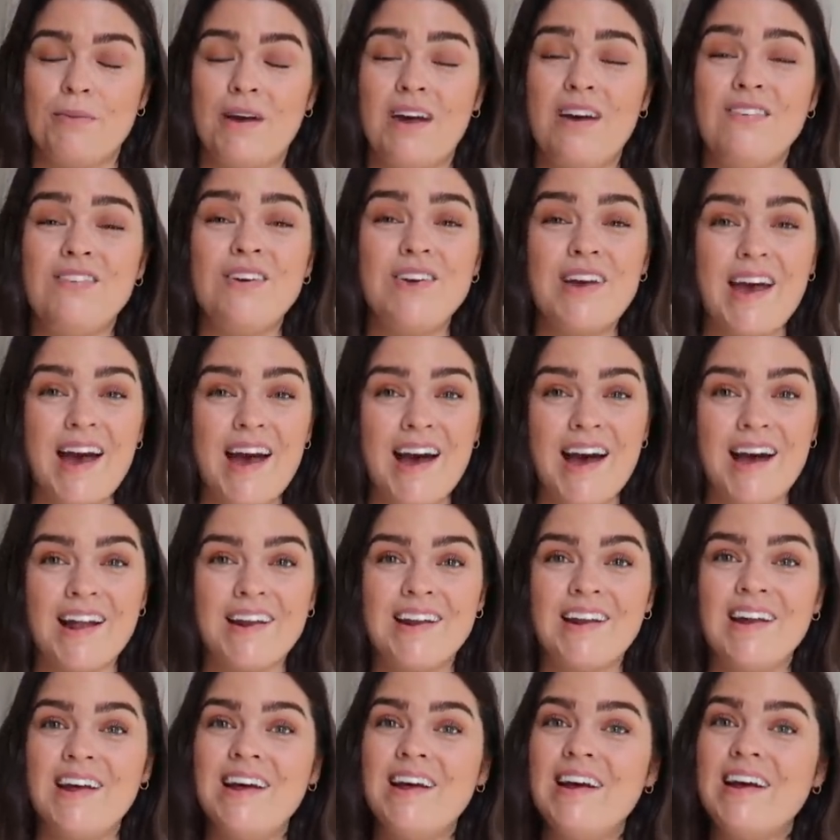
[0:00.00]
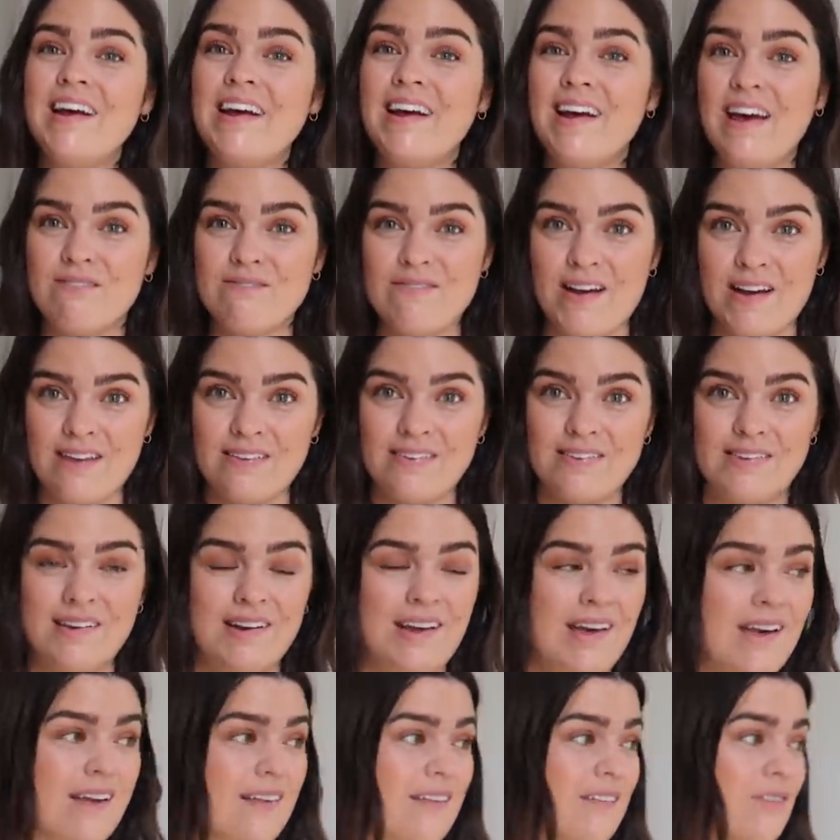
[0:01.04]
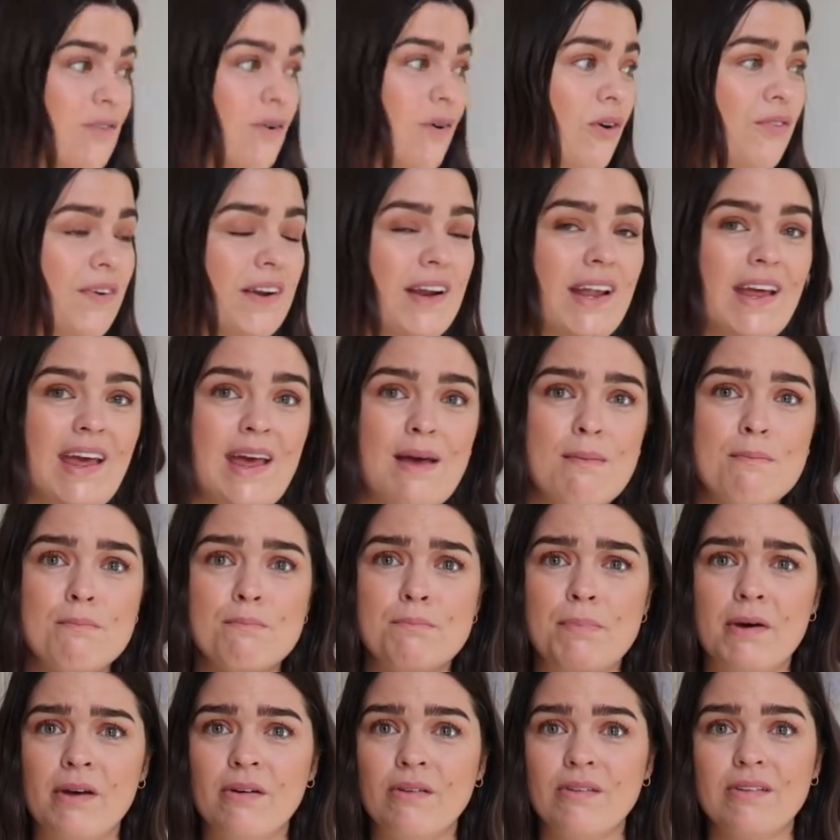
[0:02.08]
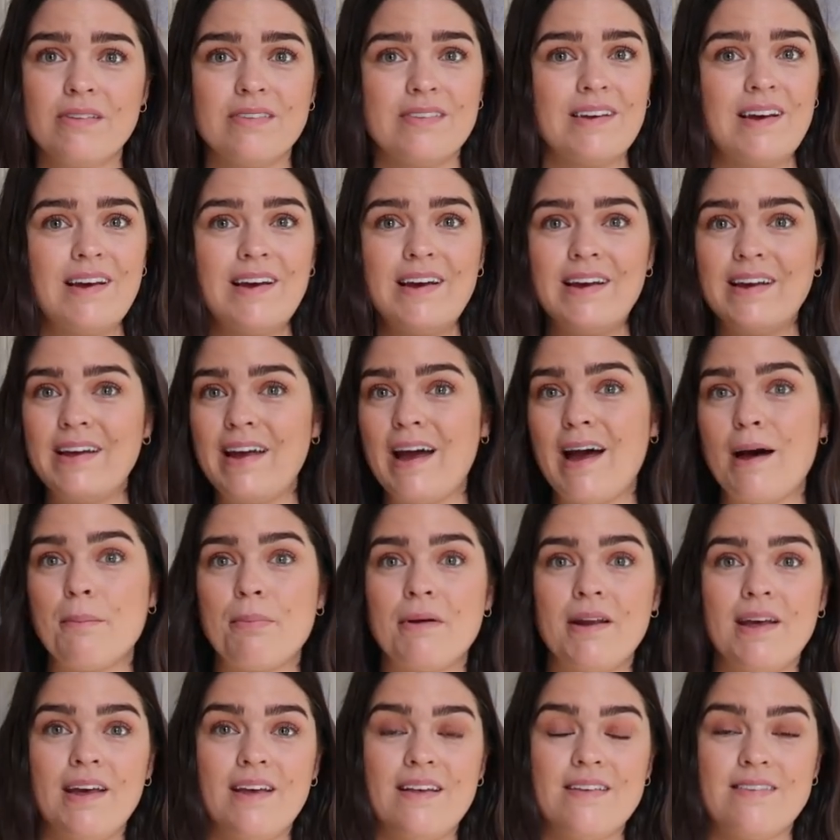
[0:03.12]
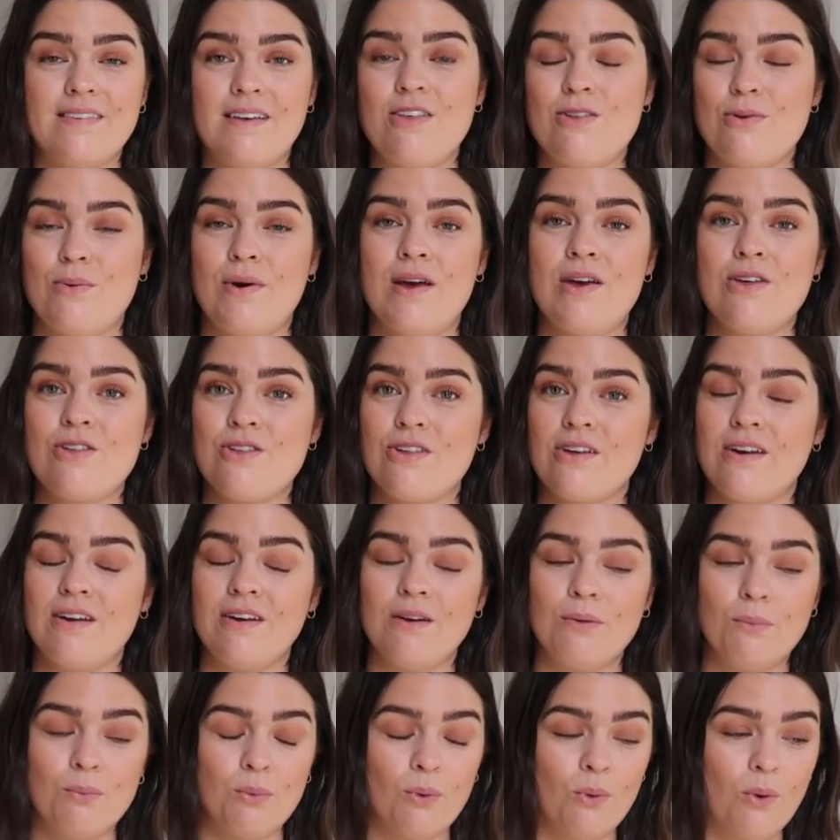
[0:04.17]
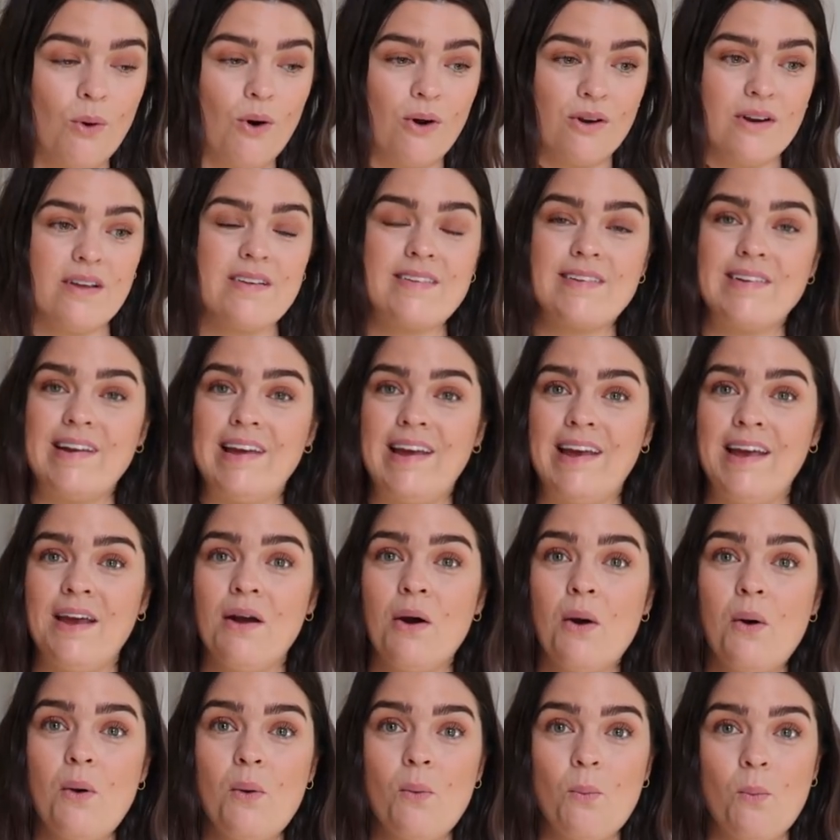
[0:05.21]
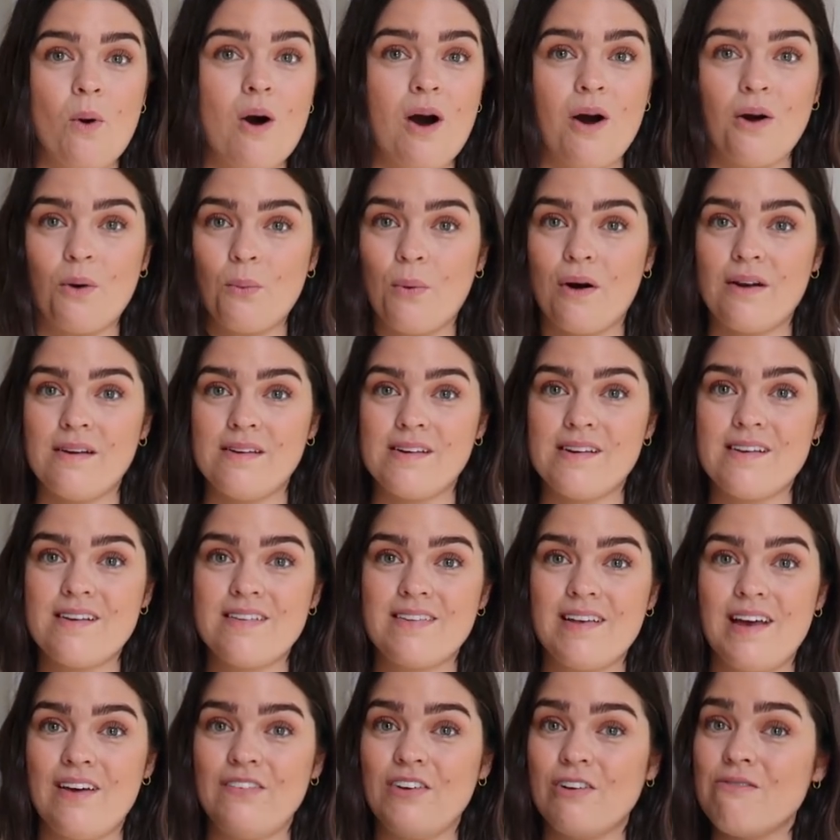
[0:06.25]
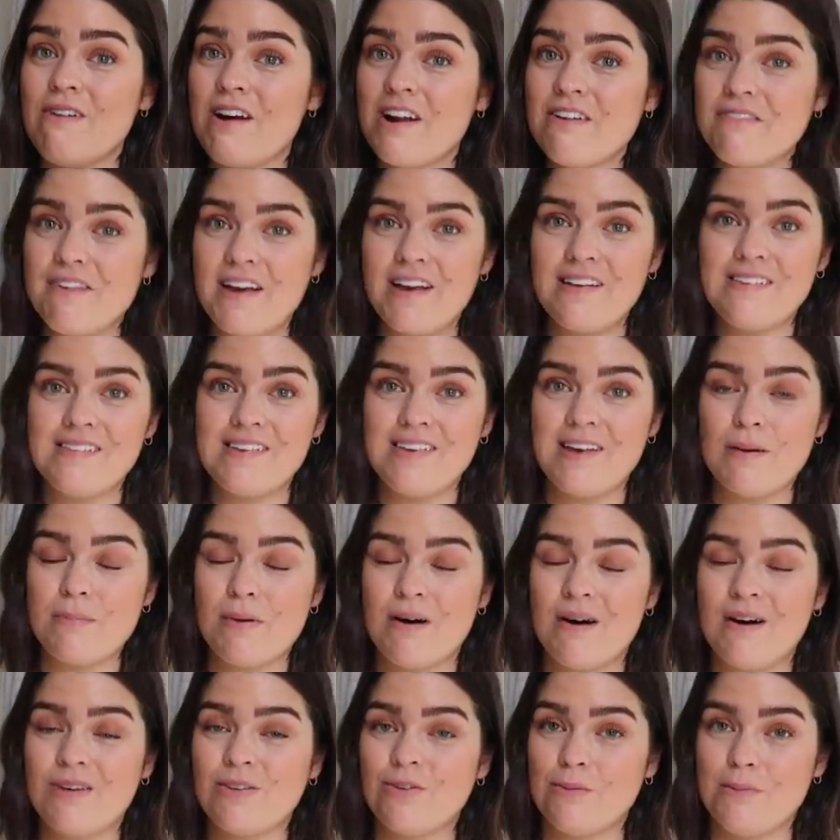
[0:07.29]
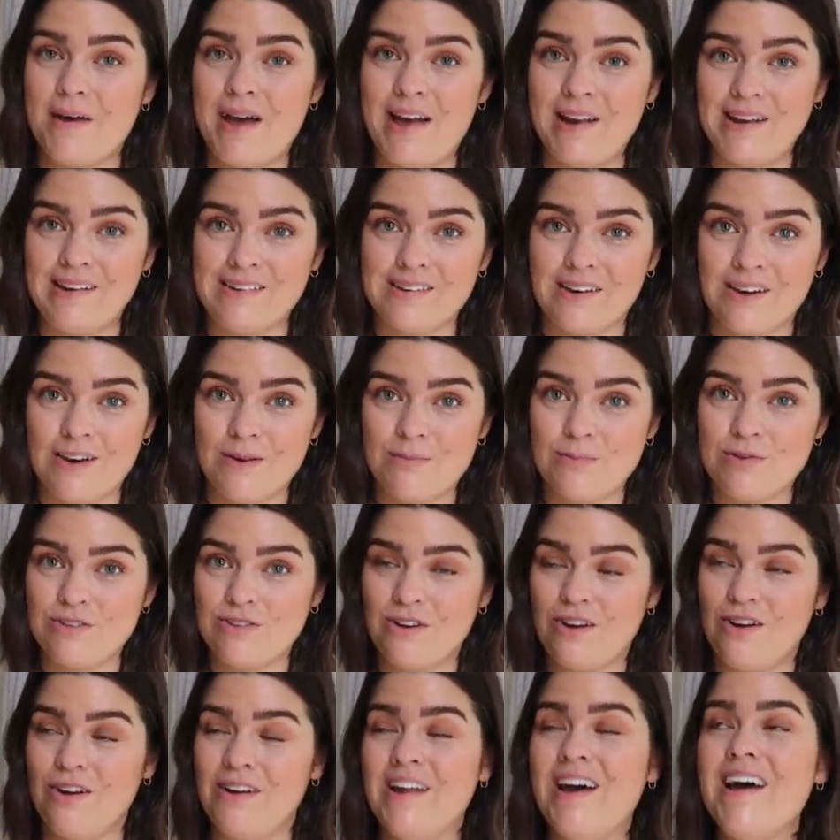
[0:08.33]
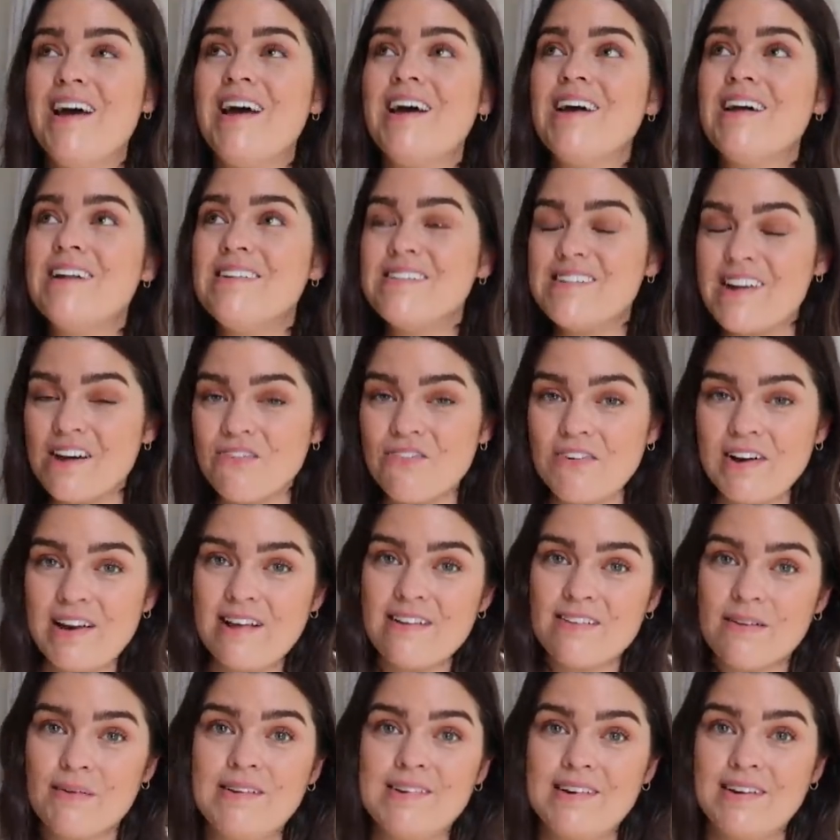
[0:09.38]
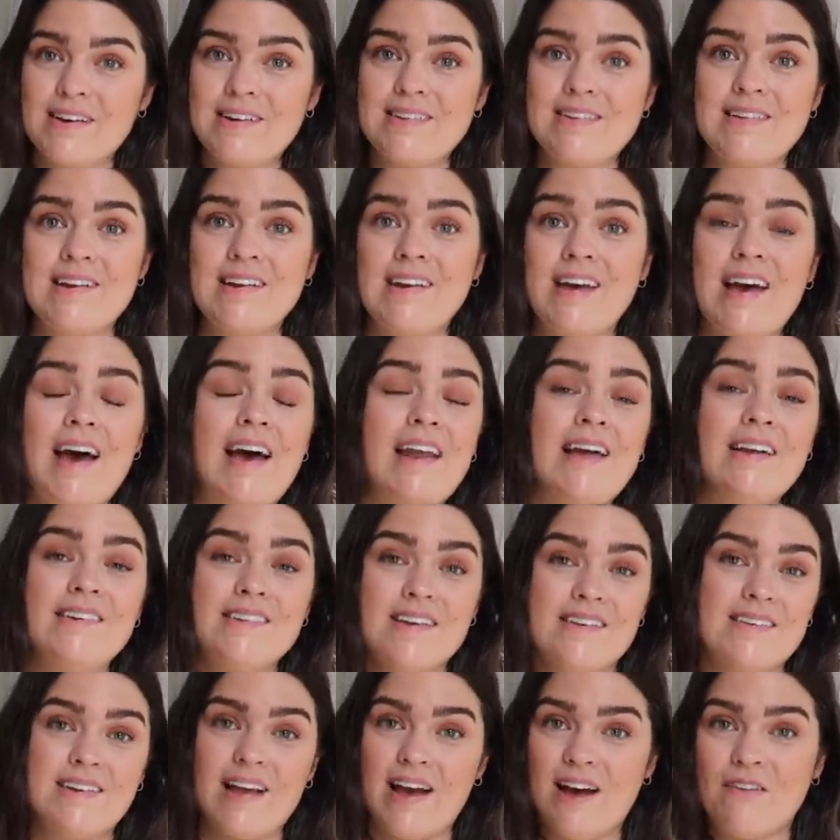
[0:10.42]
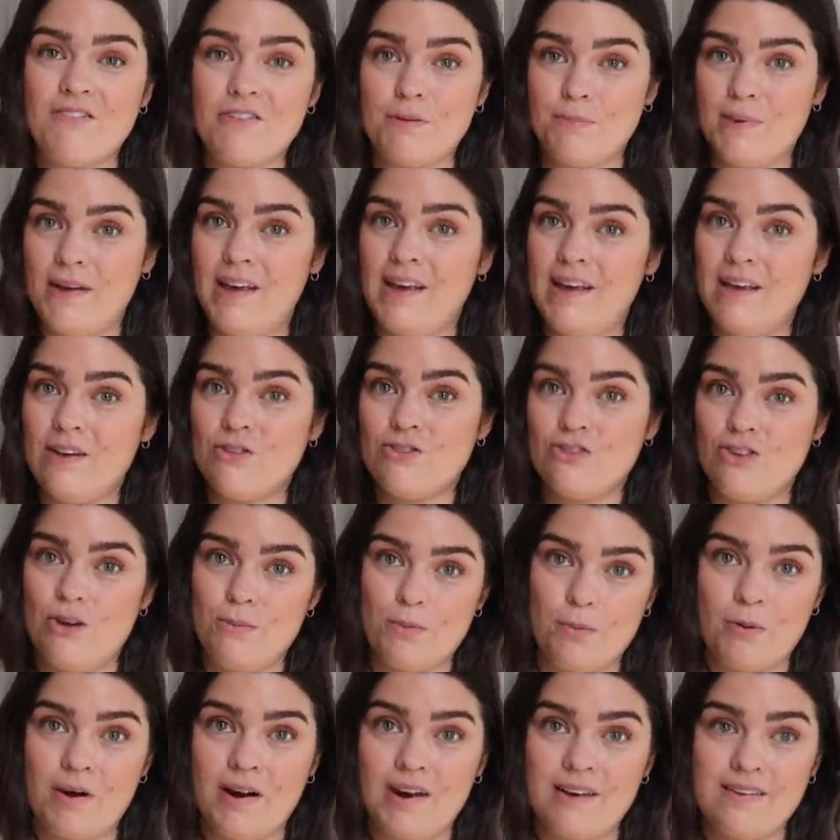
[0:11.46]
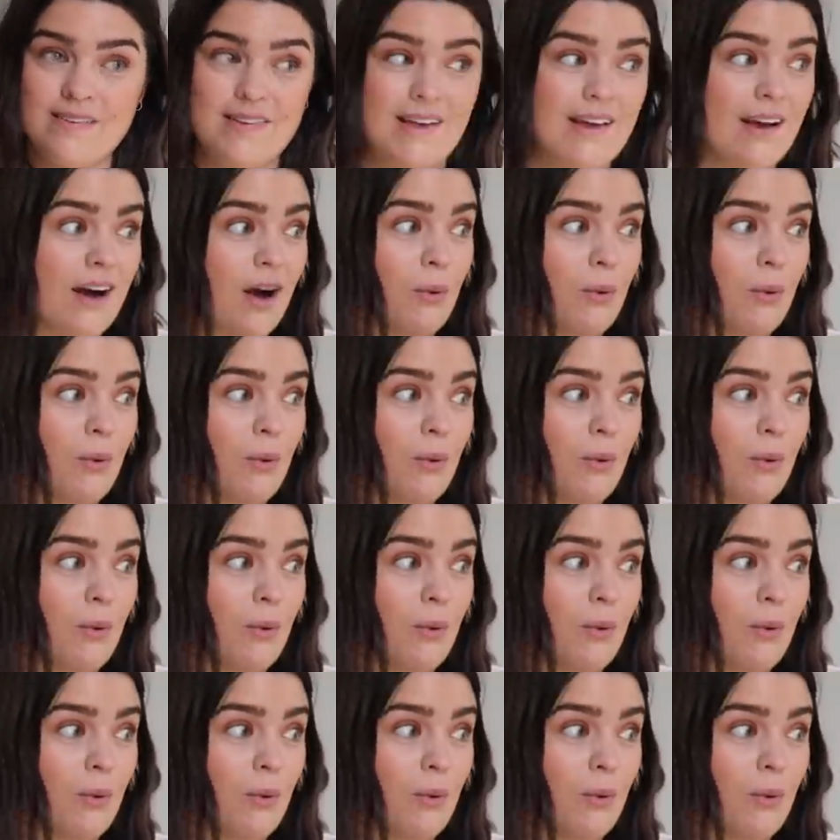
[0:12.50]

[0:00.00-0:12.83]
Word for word: But if you can, invest in it. Sort of an inbuilt cabinet situation will honestly work wonders. If you're renovating your bathroom anytime soon, definitely something to consider, and it doesn't have to be super pricey.